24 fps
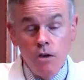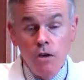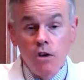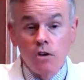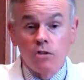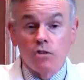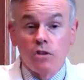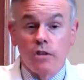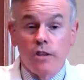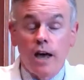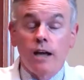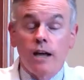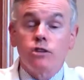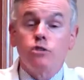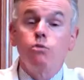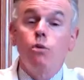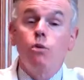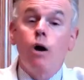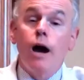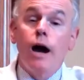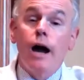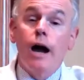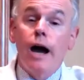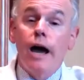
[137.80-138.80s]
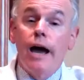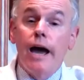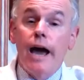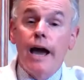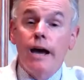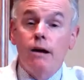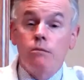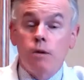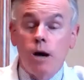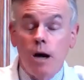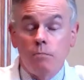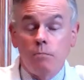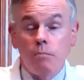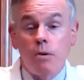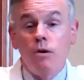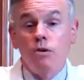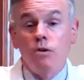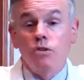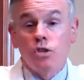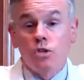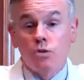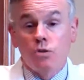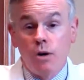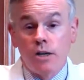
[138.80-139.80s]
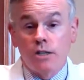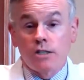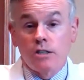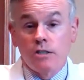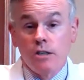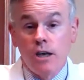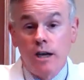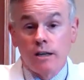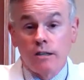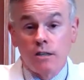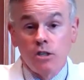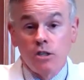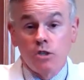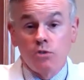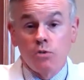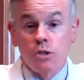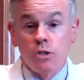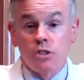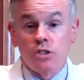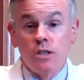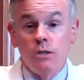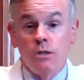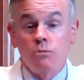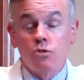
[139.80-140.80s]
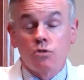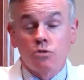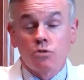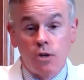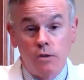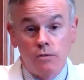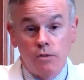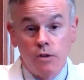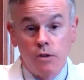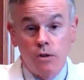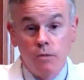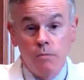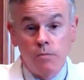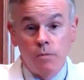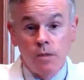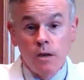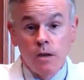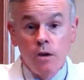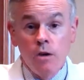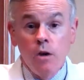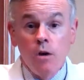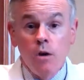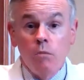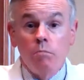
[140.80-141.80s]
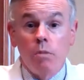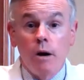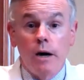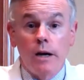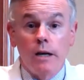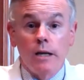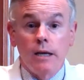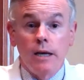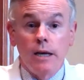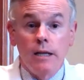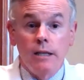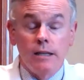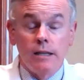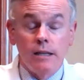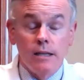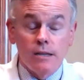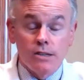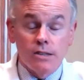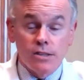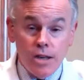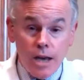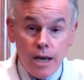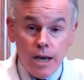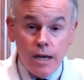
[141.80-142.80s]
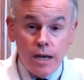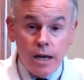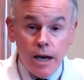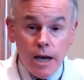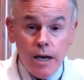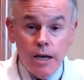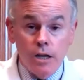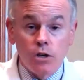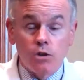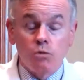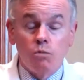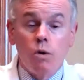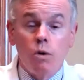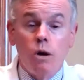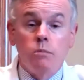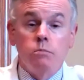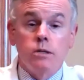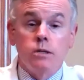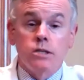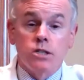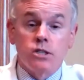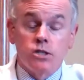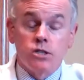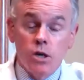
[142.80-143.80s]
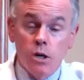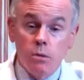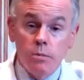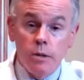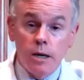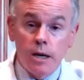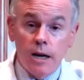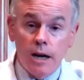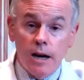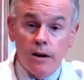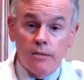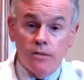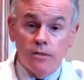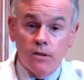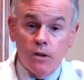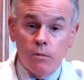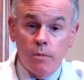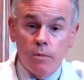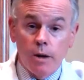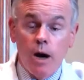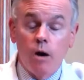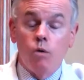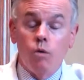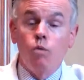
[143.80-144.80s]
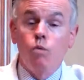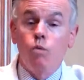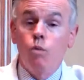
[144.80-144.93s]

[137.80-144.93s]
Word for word: So that's why I, I posed a question like this, which seems trivial. But in this day and age, one must still be careful about